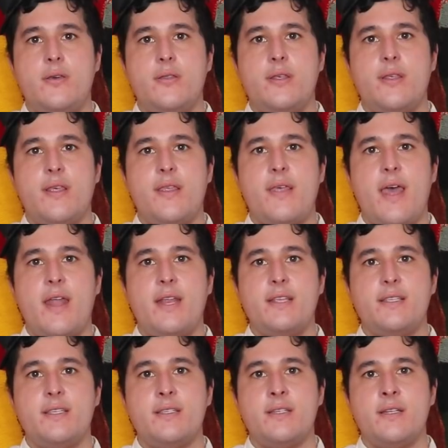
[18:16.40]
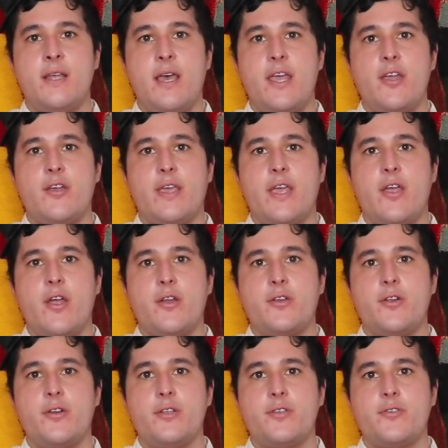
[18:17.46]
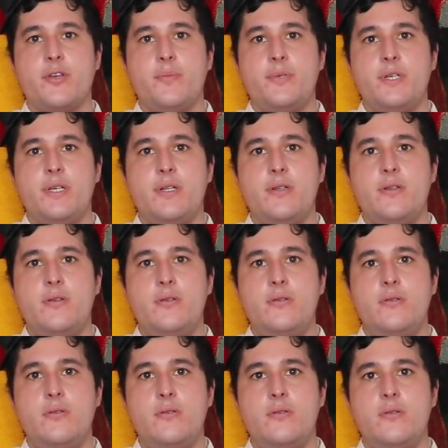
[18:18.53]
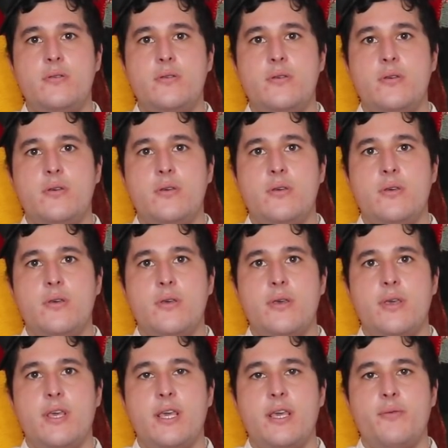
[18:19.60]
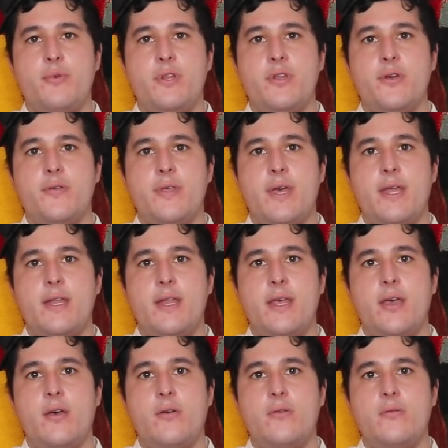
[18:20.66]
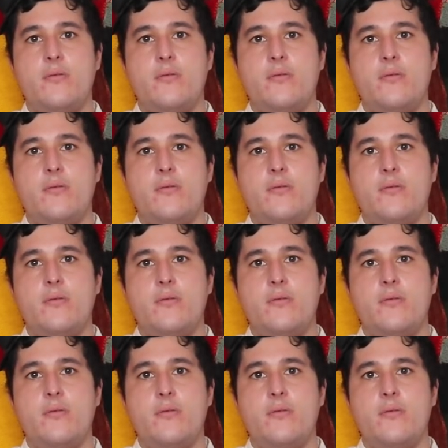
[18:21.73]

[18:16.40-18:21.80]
That is his entire character description. And we know that now.